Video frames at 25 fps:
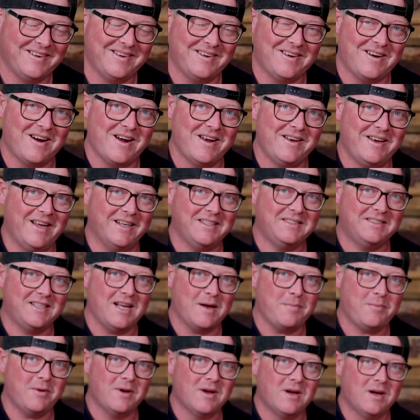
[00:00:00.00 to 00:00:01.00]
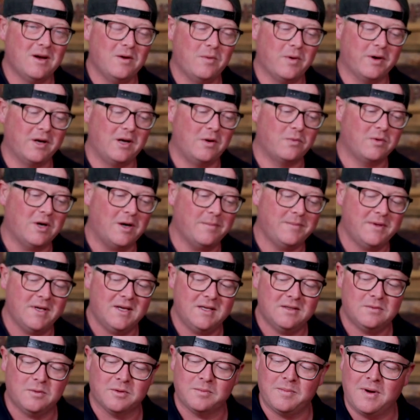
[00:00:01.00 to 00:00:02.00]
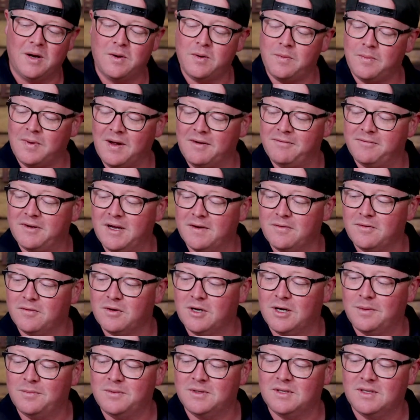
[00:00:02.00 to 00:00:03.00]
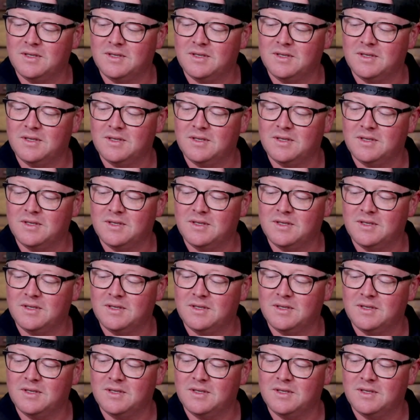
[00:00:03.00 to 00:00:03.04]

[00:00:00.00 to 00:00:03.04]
Alright, next step, we're going to rub these with one of my favorite rubs,